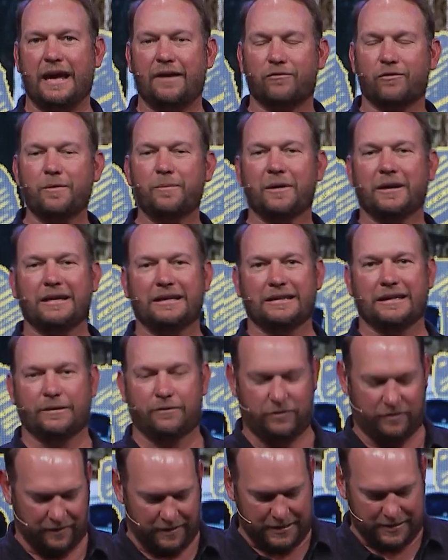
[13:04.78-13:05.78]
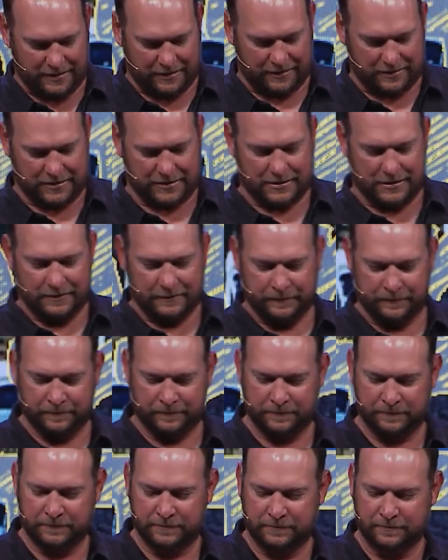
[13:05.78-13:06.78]
everybody lives like this.
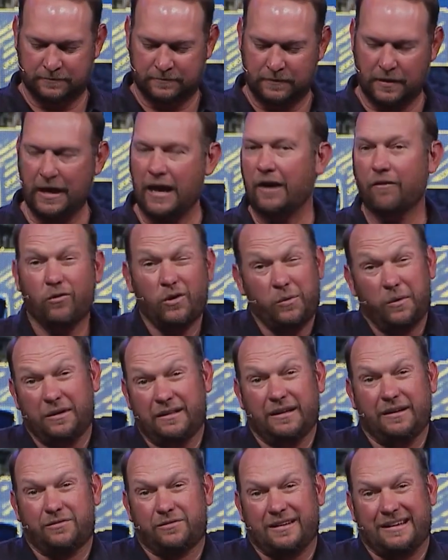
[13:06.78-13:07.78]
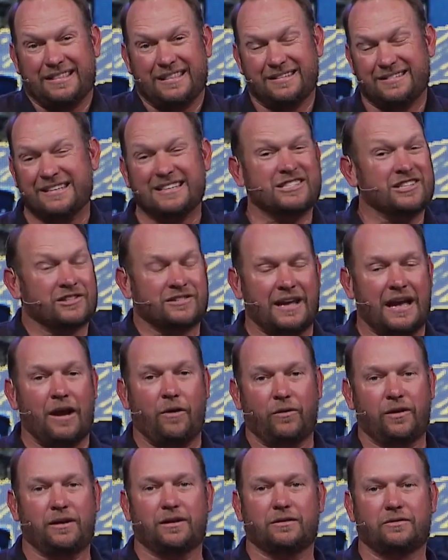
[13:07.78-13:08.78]
Everyone lives like this. It's just
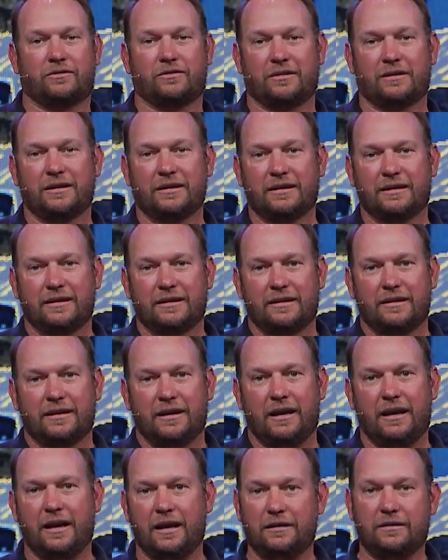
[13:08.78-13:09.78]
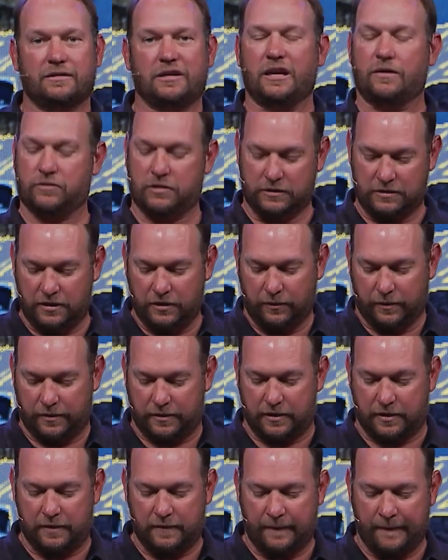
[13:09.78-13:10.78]
how it is. And I just have to deal
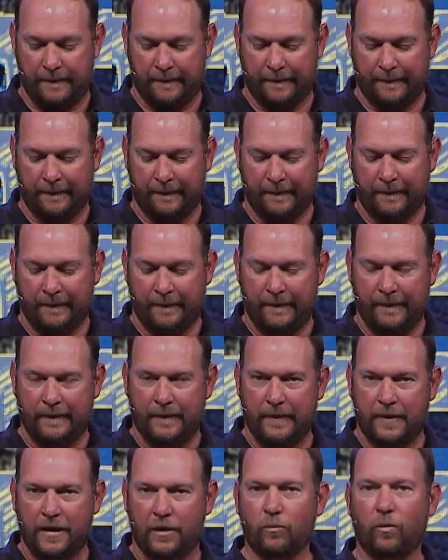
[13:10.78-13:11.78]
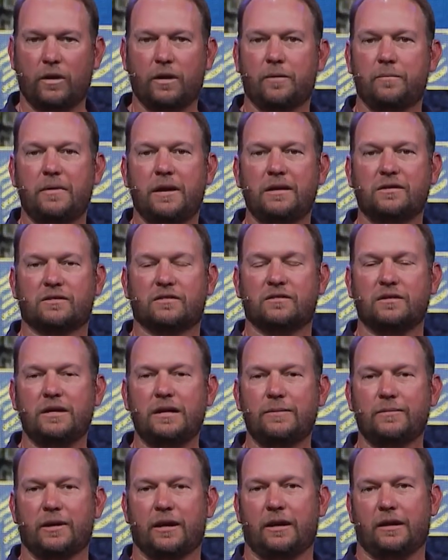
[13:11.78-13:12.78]
with it. And while it may
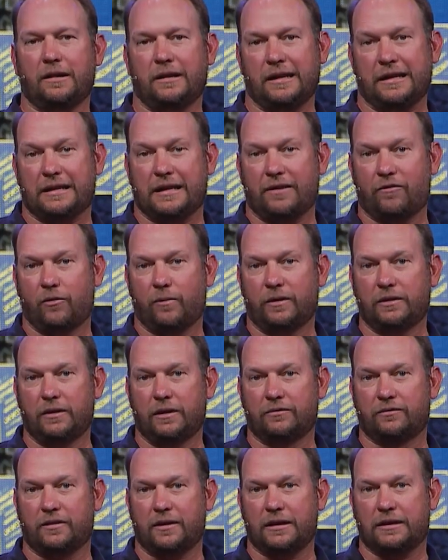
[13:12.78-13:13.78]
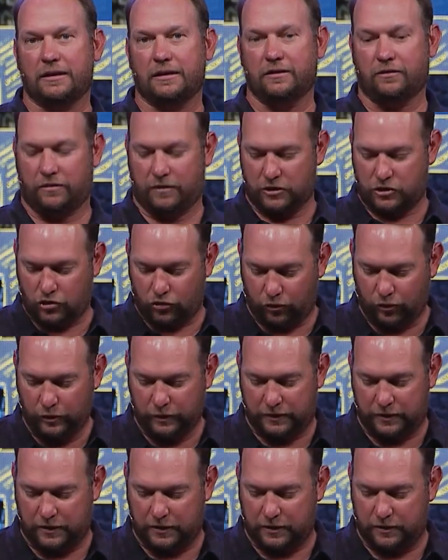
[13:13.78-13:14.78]
seem that like everyone lives like this, the
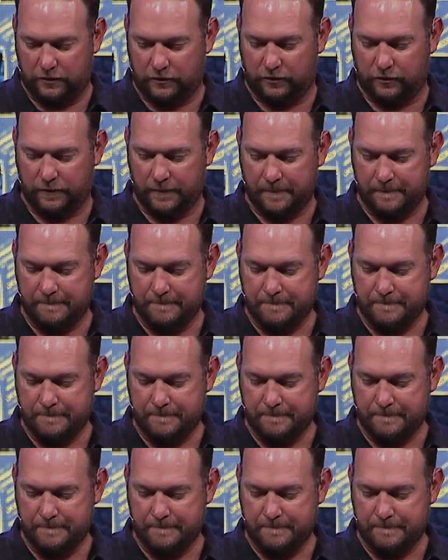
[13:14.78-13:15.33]
truth is